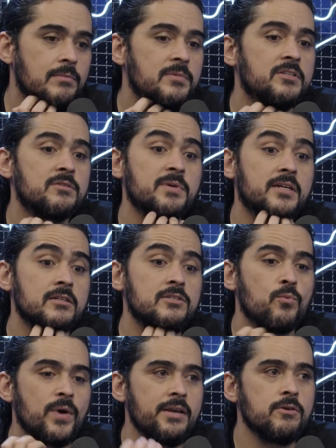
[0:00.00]
It's
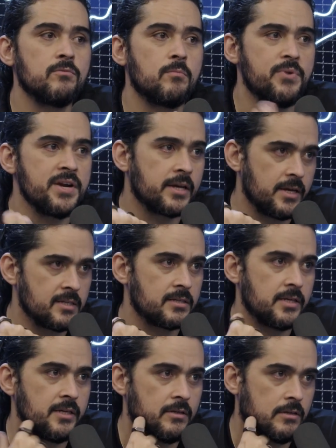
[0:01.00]
because when you bring
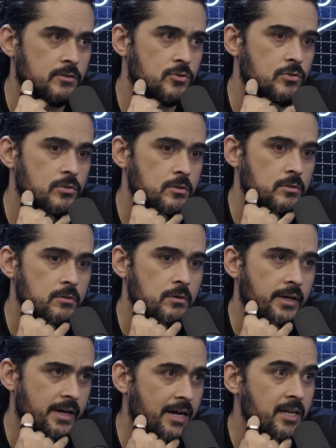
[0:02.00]
Kissy
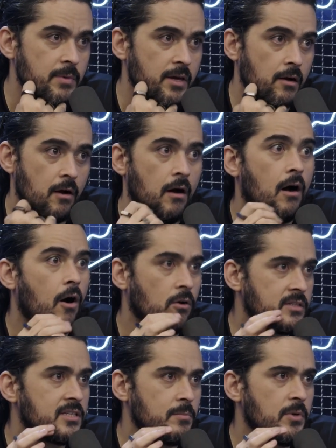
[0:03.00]
to Academy,
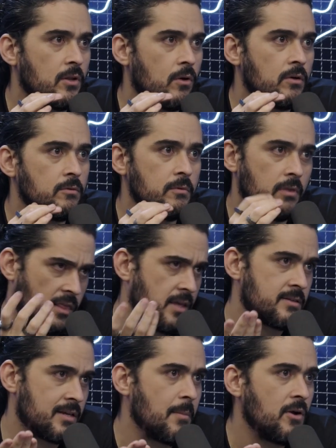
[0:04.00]
all the CBLOL
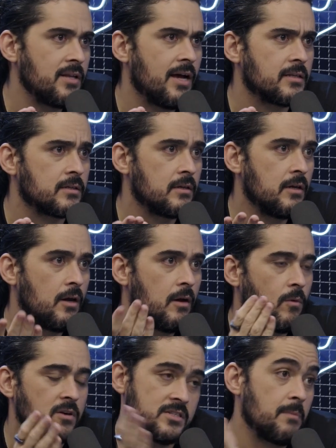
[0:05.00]
thinks about that.
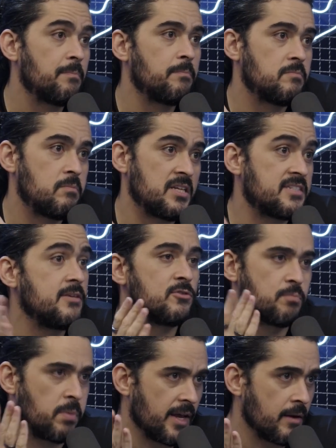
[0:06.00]
What's the
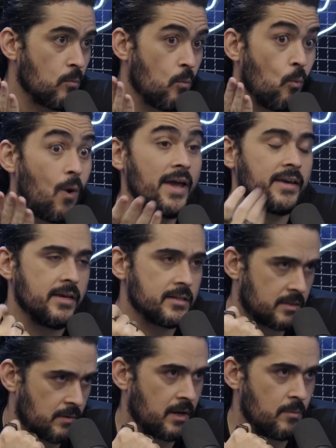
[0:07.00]
SEAL's plan? Why
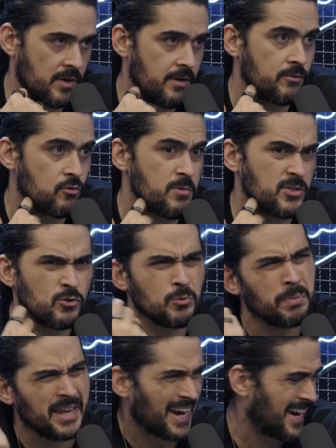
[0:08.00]
Kiss come here to Brazil
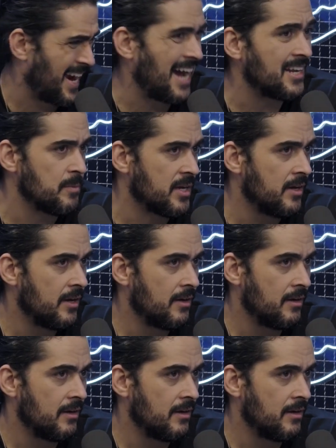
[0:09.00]
to play Academy?